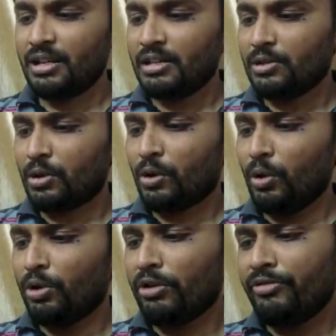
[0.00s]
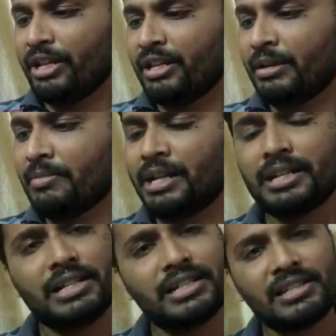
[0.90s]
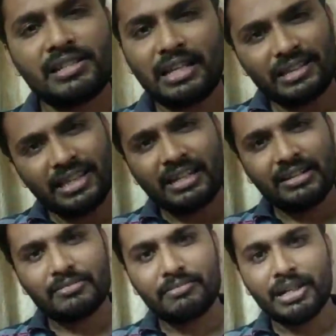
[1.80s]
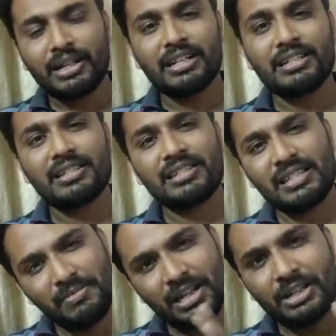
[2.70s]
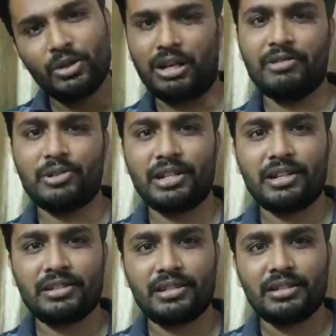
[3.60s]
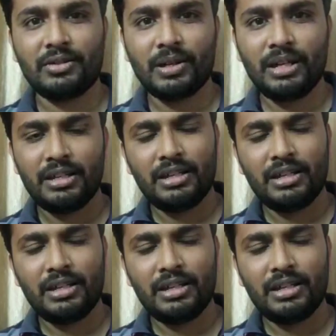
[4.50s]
So chlorpheniramine is nothing but it's similar to levocetirizine, okay?